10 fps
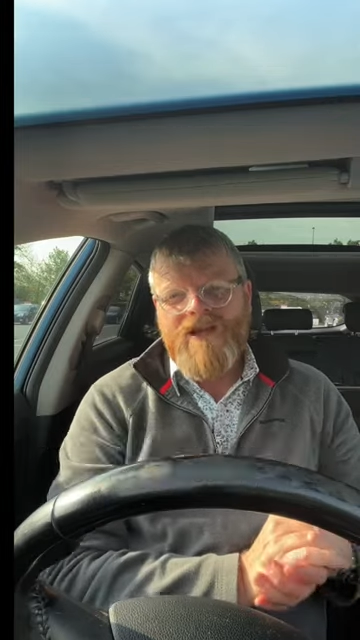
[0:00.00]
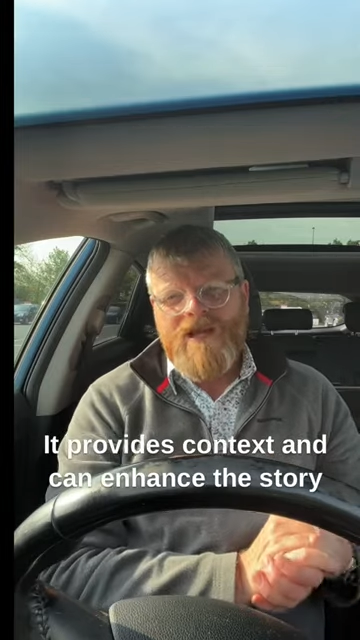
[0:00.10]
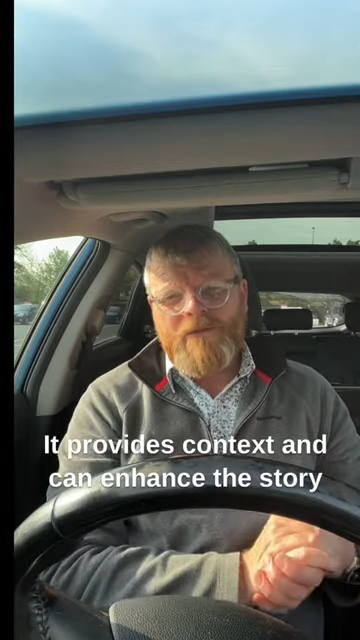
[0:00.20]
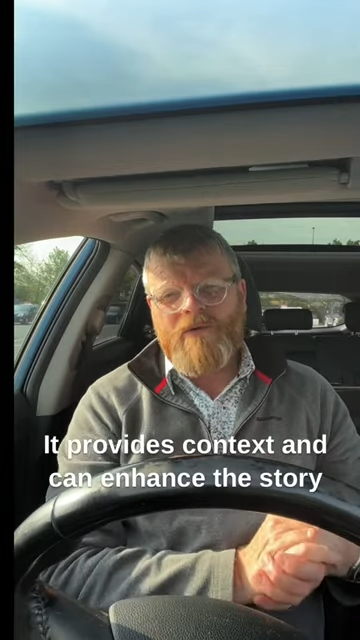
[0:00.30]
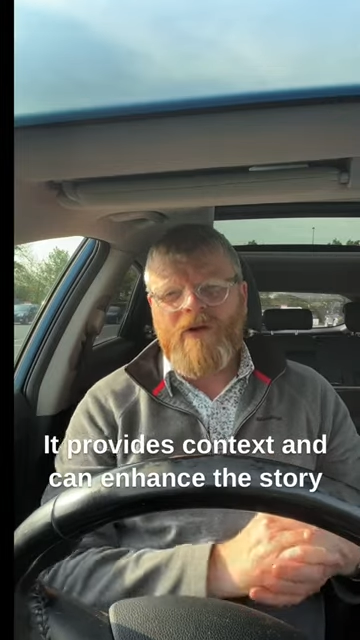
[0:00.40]

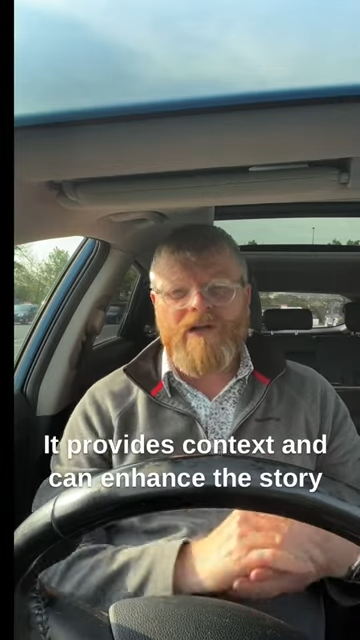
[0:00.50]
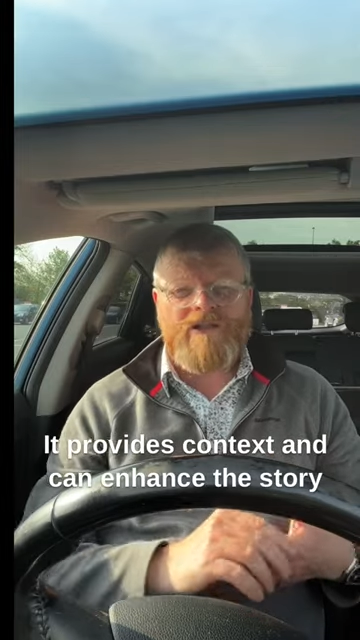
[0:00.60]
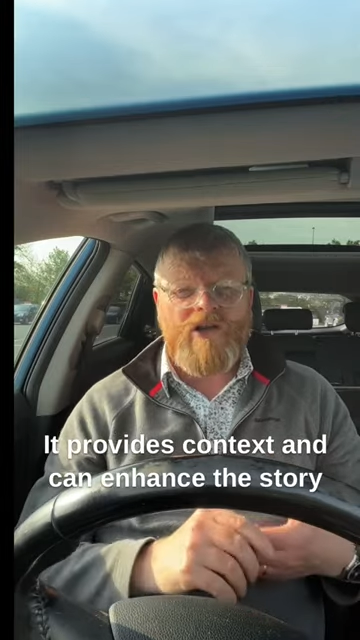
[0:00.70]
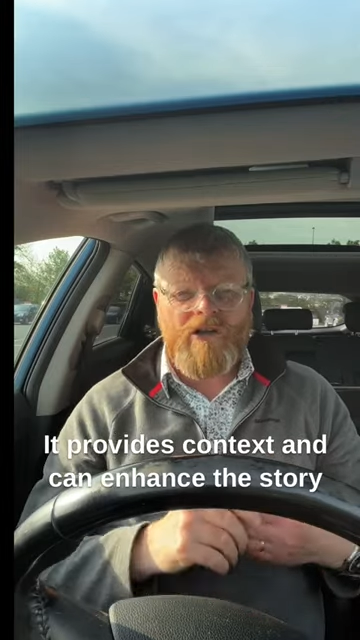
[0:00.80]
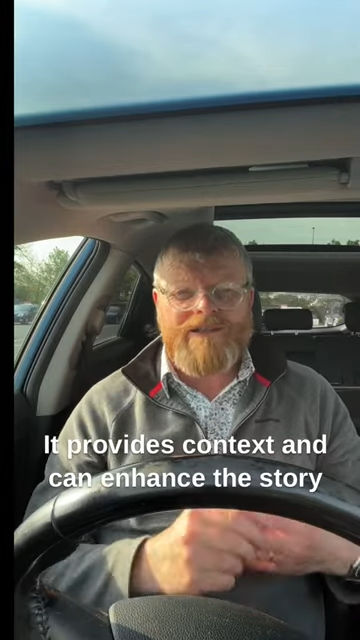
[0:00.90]
It
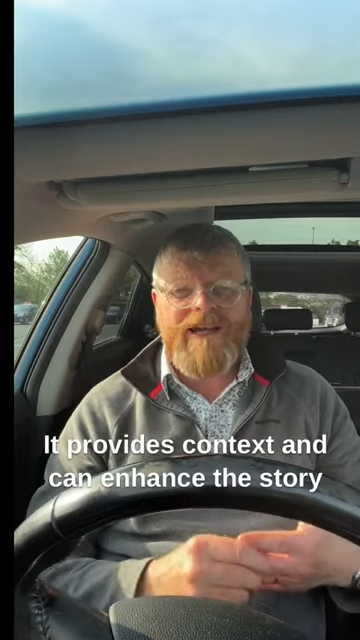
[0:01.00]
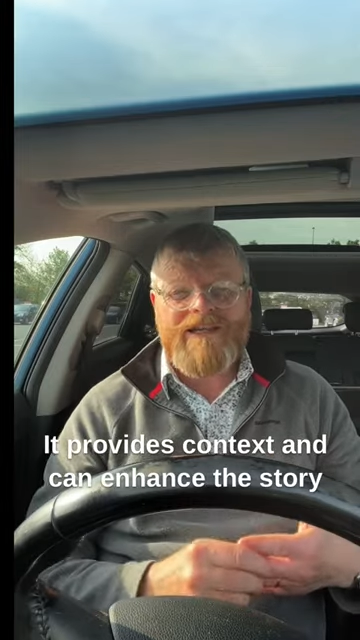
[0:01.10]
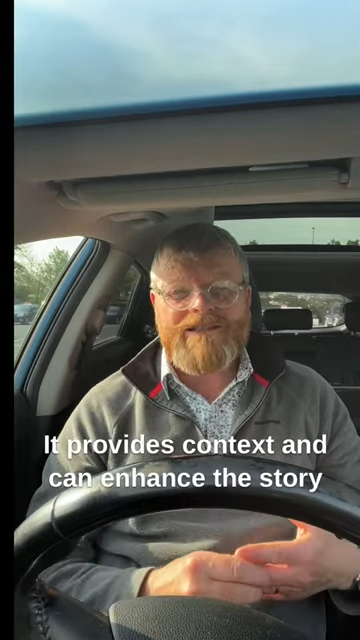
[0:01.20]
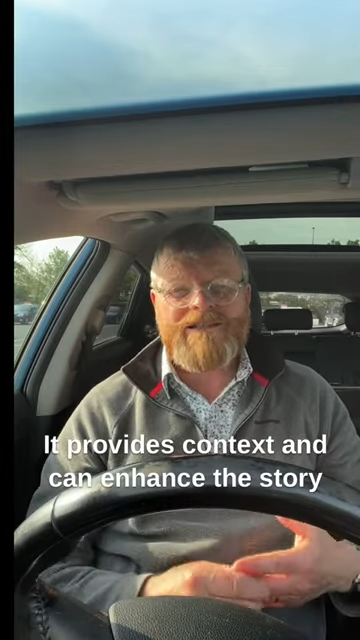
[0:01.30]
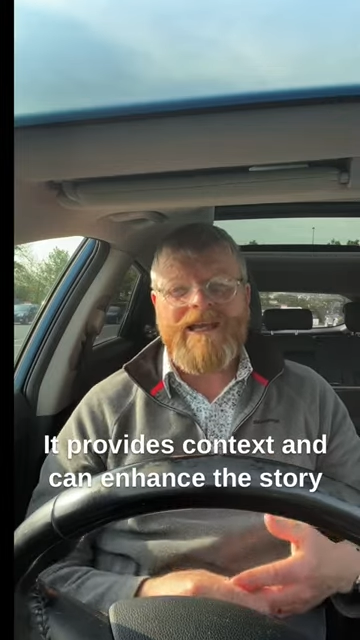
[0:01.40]
provides
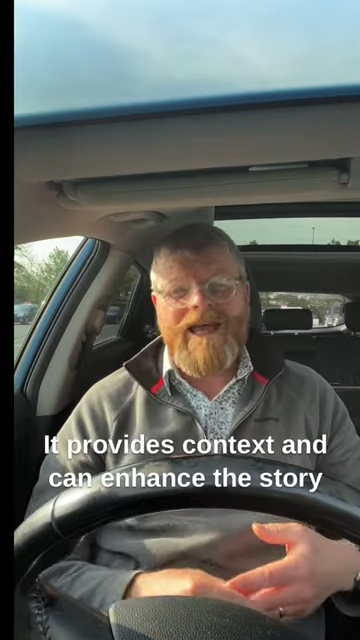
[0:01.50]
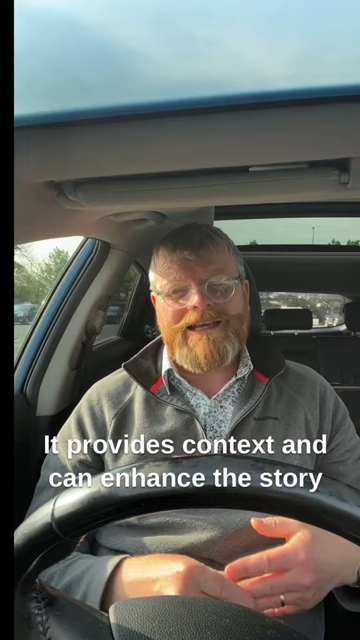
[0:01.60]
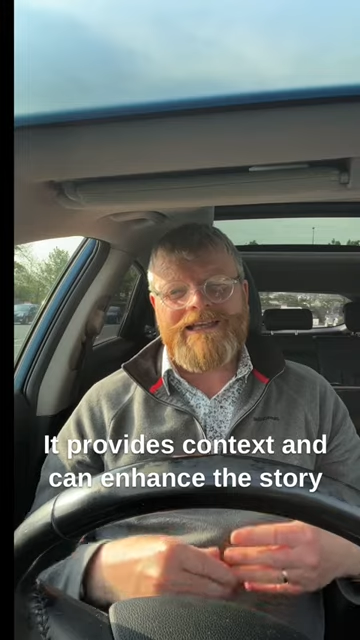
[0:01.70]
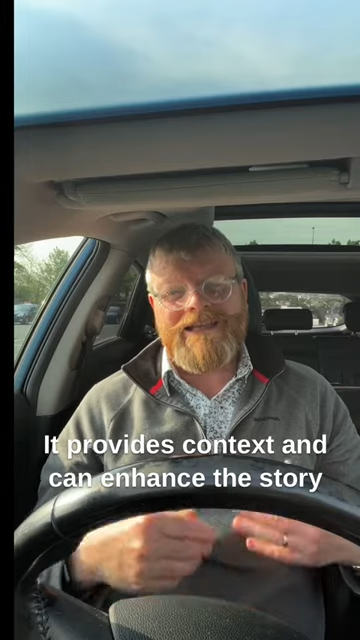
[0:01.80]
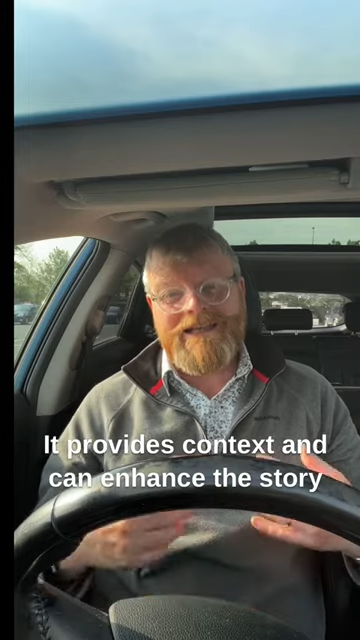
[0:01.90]
context and
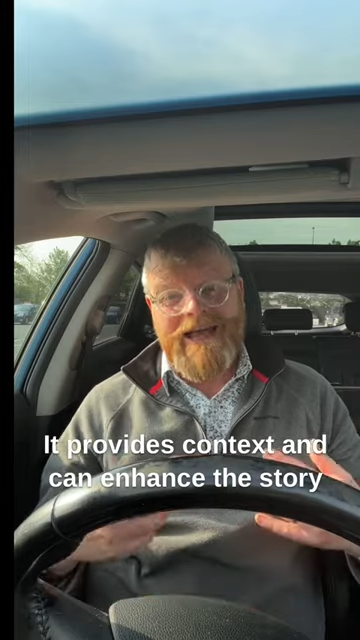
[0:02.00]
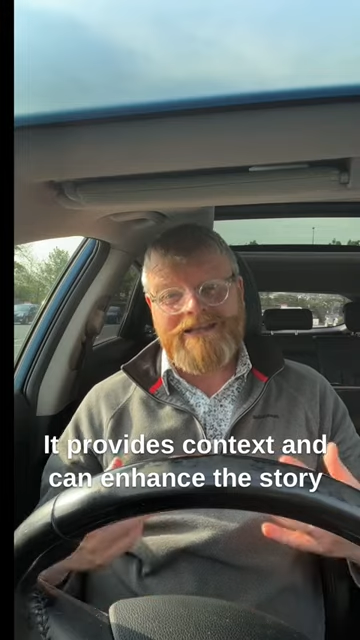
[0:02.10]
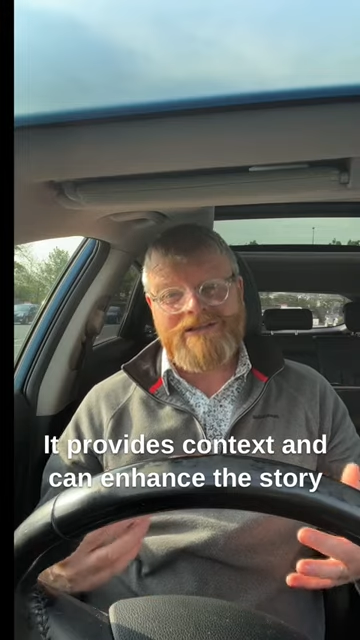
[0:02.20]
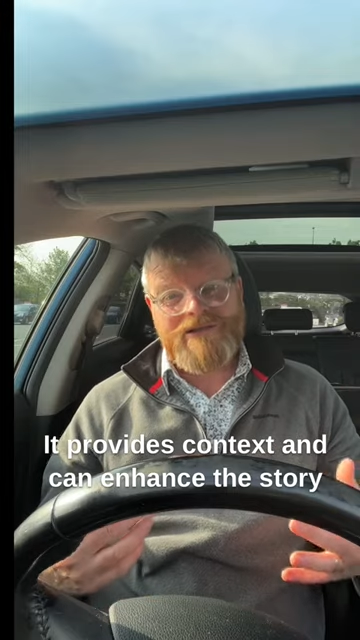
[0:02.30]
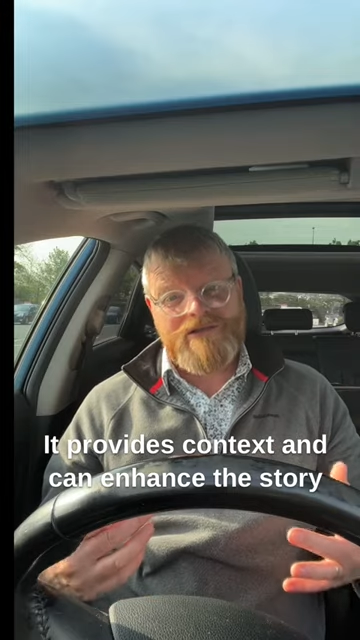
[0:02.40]
can
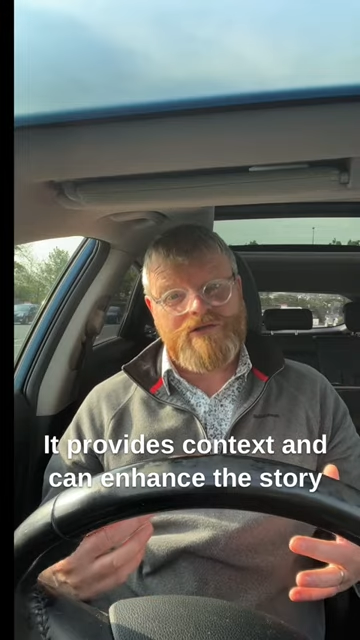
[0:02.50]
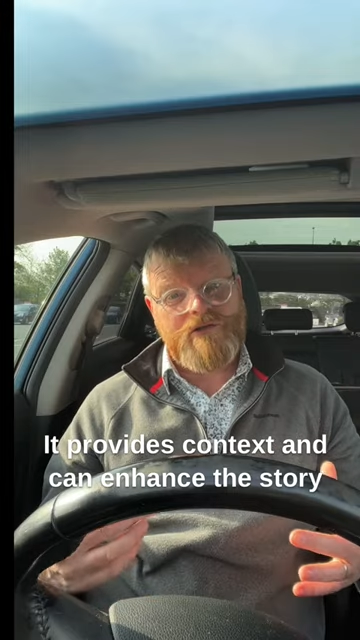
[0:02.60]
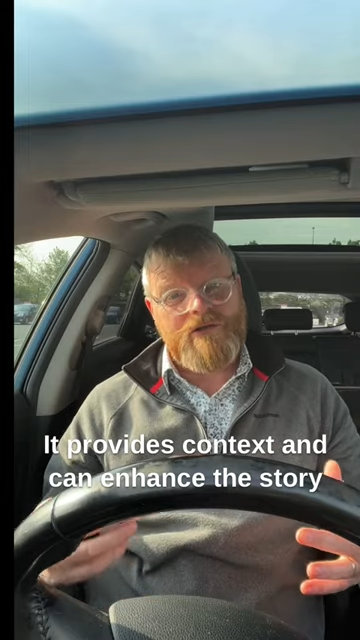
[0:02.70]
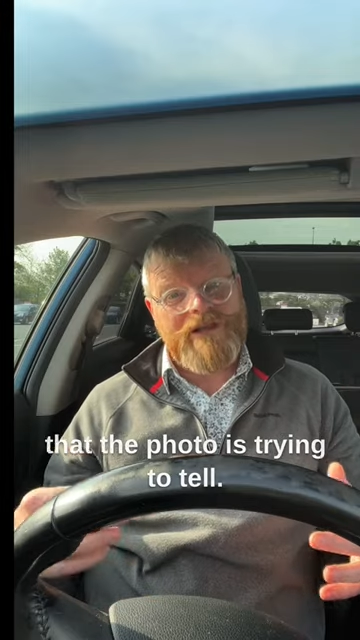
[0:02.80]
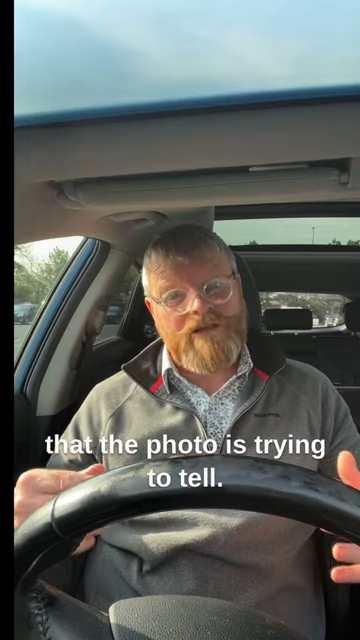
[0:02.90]
enhance the
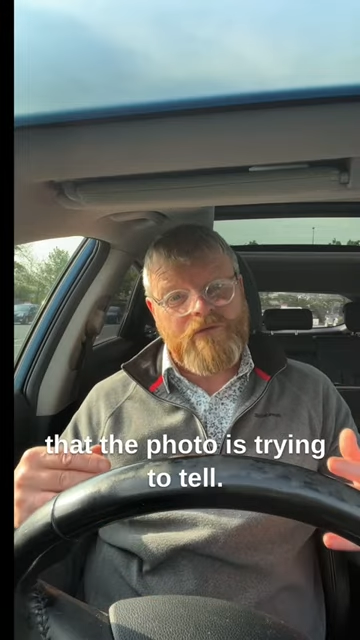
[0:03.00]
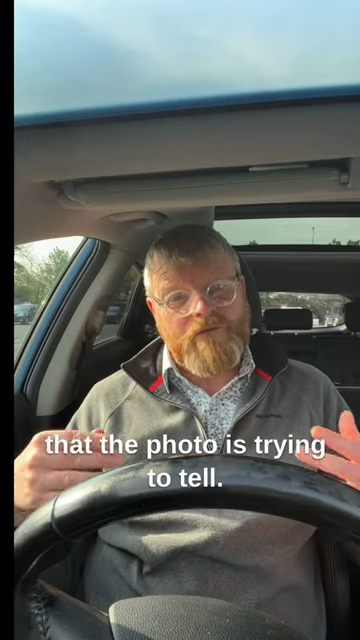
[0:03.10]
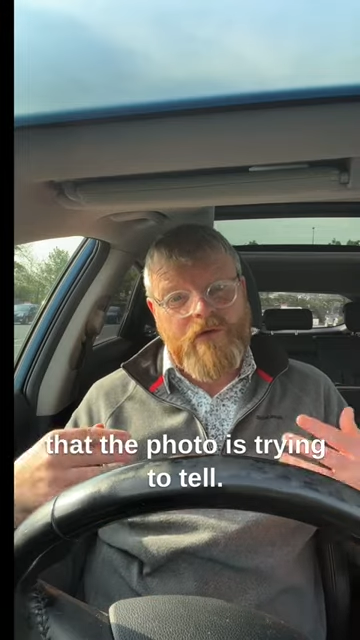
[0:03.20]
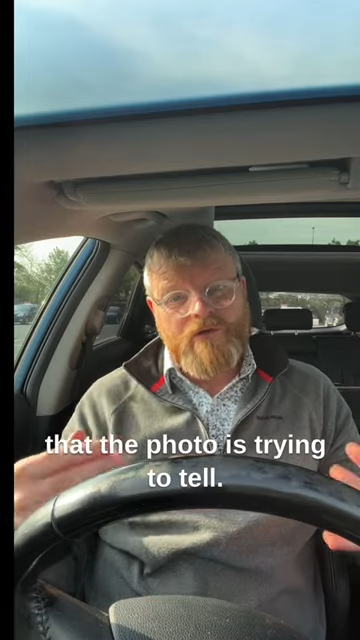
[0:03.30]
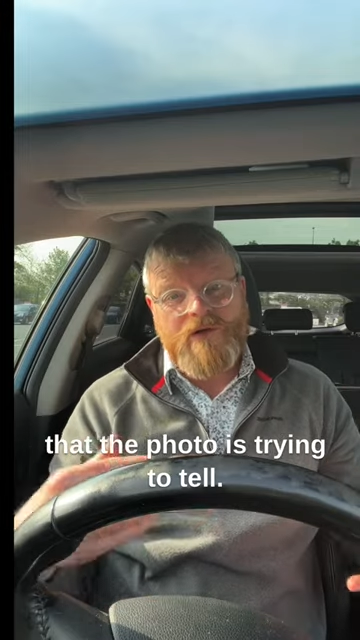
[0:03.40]
story that the
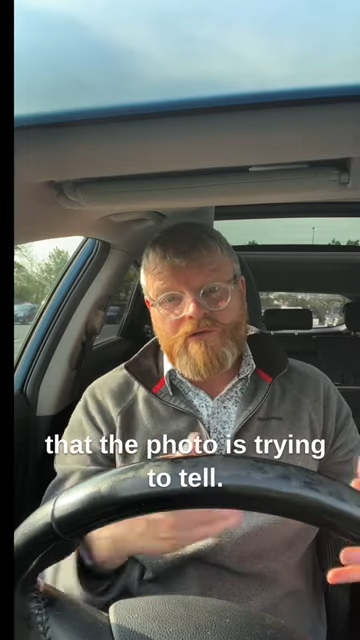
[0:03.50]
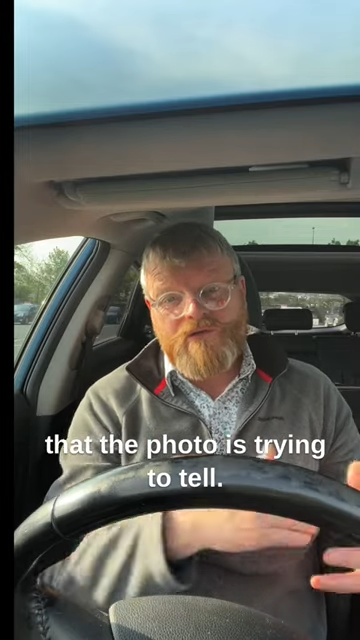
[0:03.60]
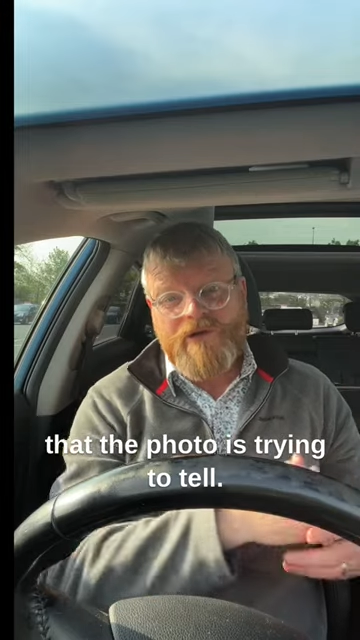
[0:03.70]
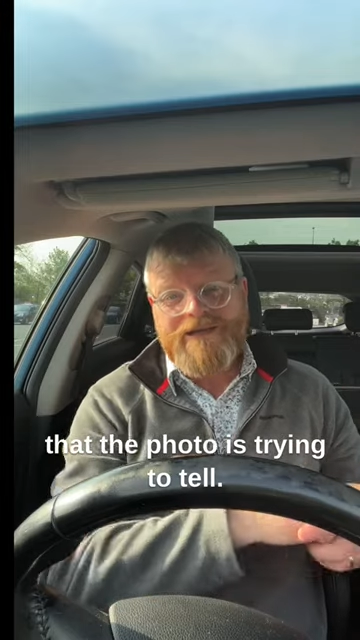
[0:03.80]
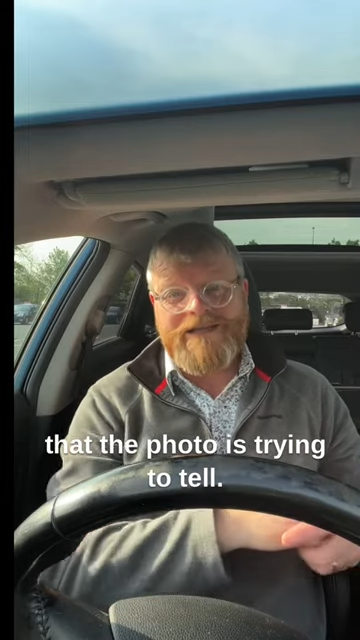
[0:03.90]
photo is
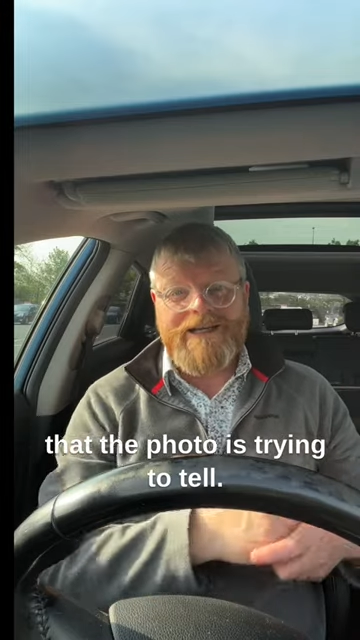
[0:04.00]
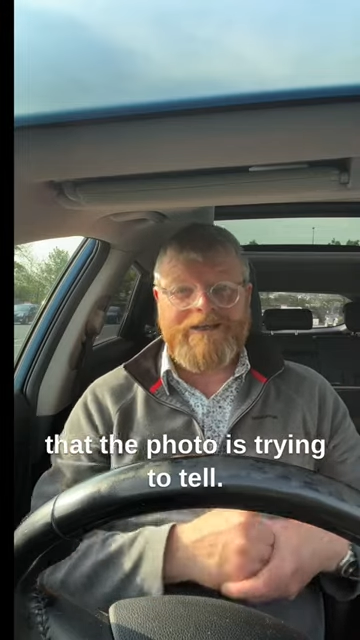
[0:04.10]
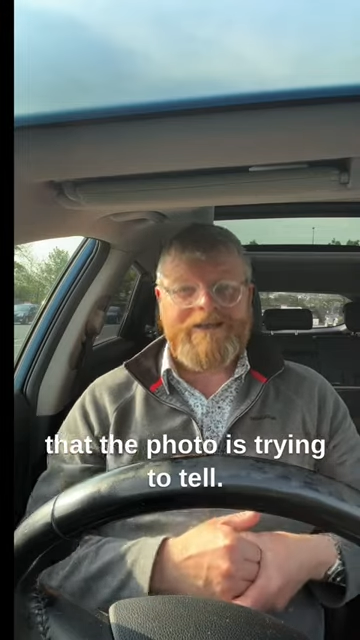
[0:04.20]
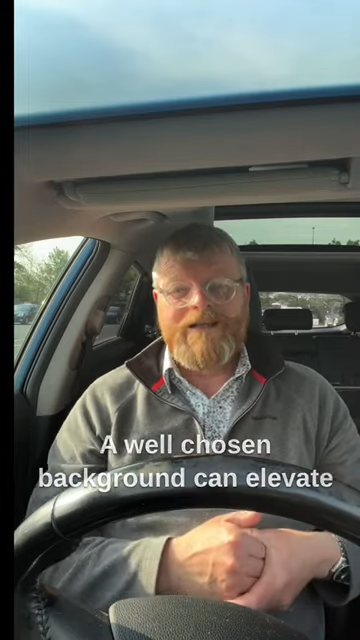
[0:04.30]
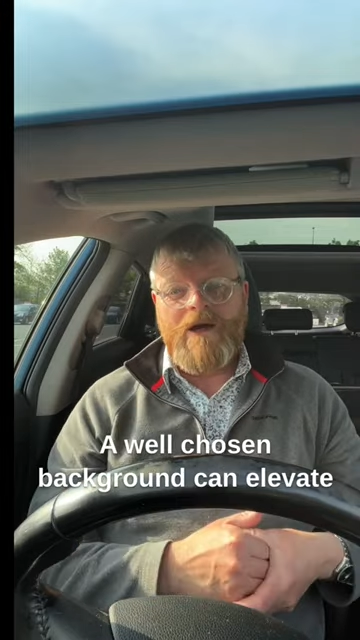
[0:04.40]
trying to tell.